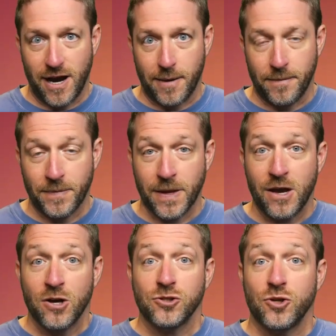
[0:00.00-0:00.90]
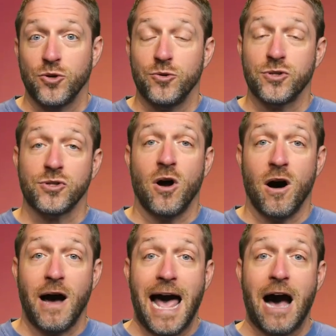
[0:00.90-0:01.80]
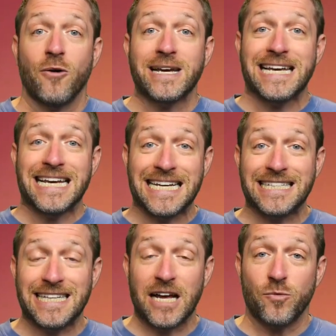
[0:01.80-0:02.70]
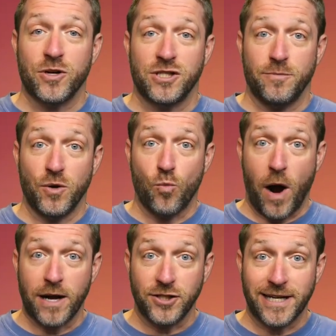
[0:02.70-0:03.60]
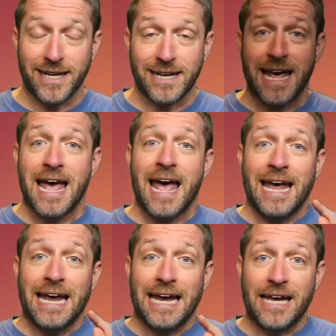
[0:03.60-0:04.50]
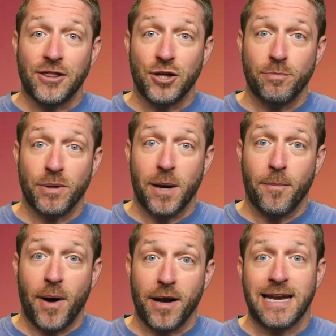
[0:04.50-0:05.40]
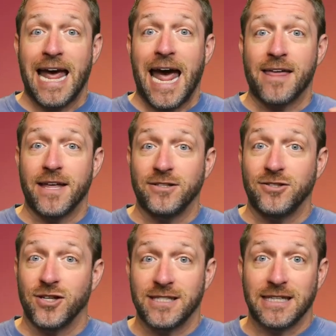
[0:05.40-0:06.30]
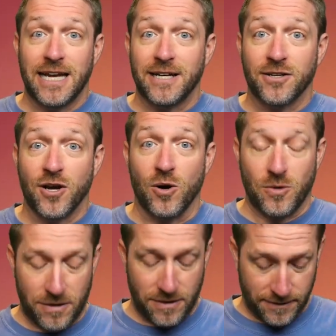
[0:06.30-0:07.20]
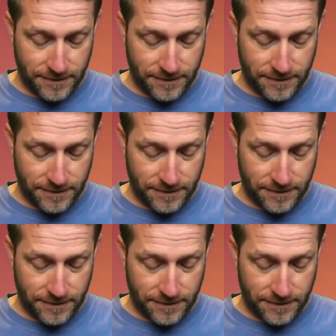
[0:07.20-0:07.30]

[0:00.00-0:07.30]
time. So you saw how easy that was to be watching it, hit the replay button, and then just let it go.